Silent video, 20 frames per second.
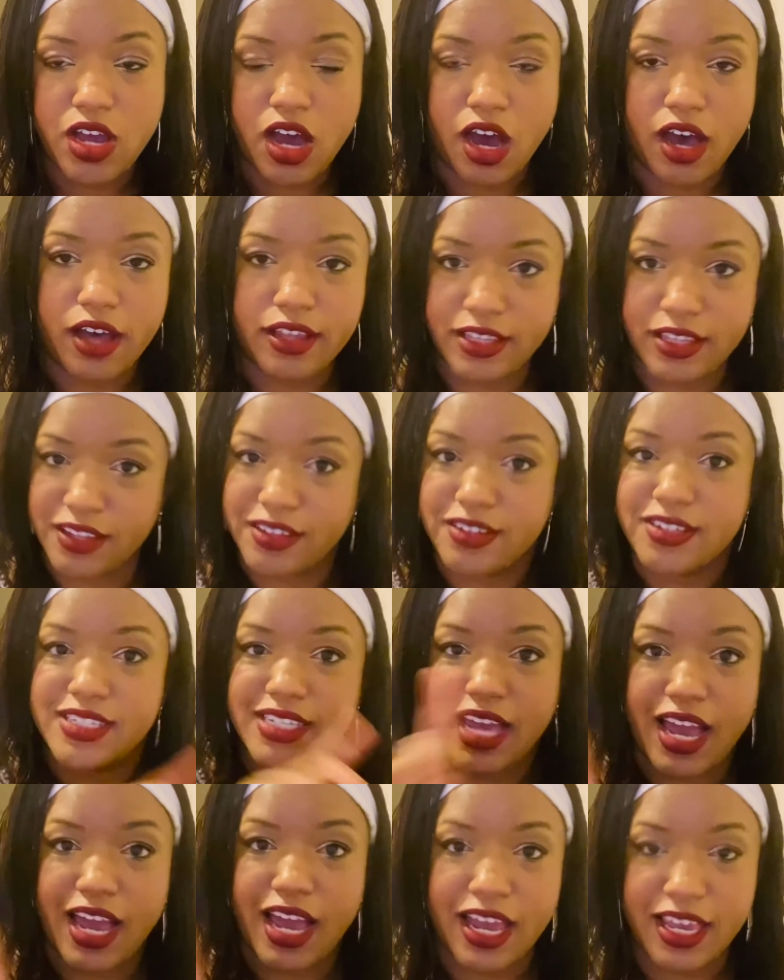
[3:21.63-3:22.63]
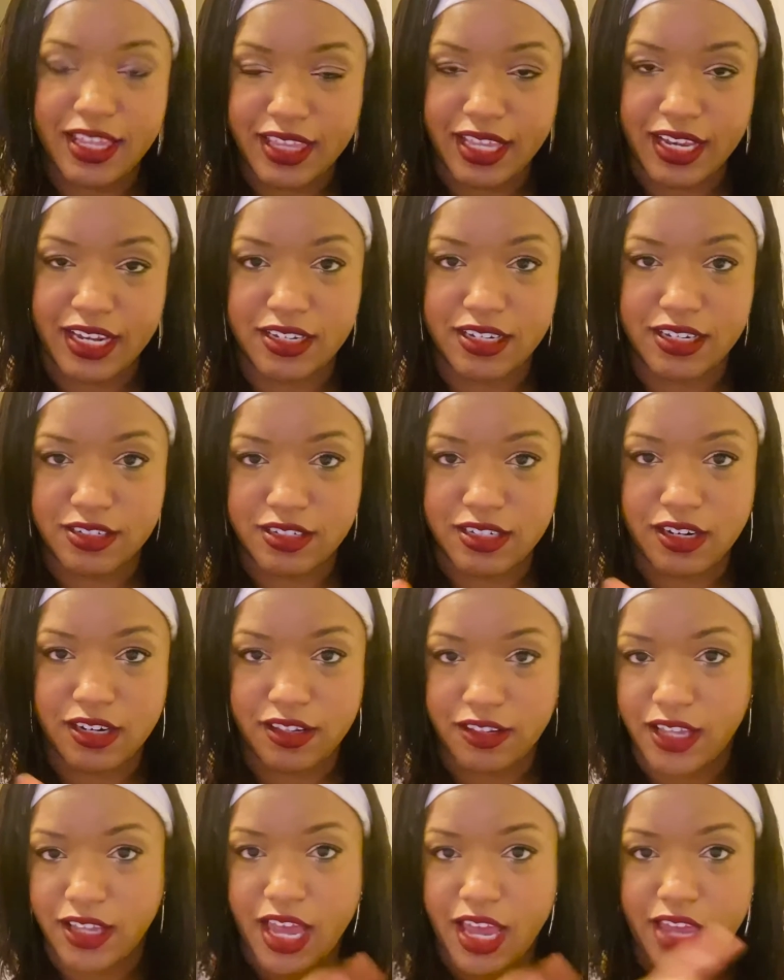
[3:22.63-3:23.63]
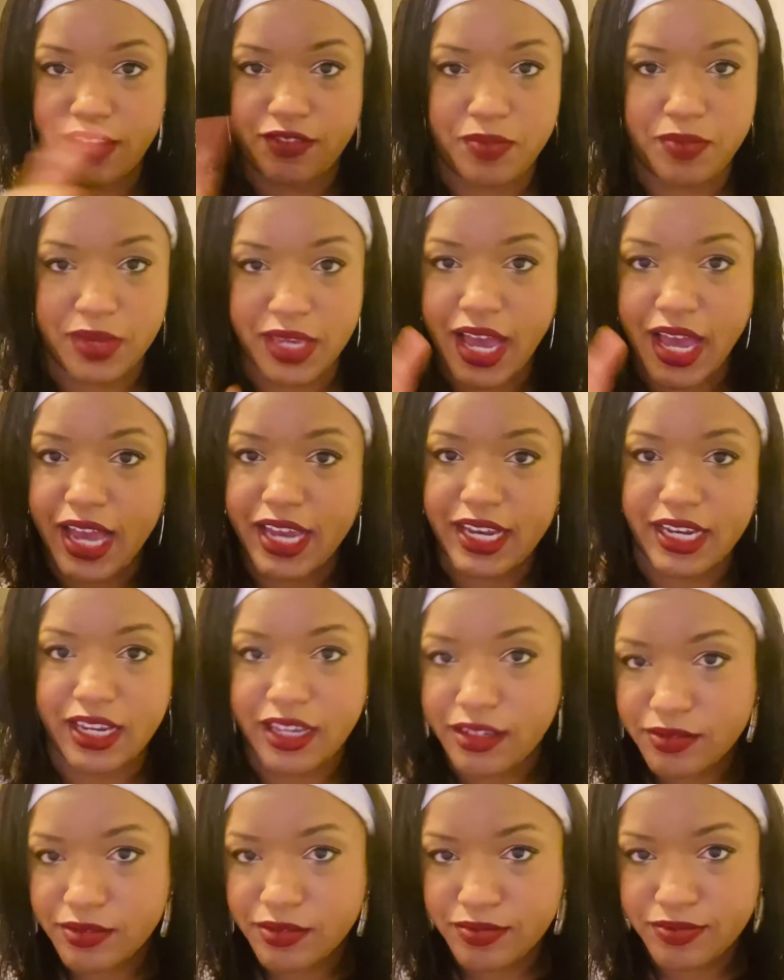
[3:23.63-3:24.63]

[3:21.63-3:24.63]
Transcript: on the other side that there's another life behind it.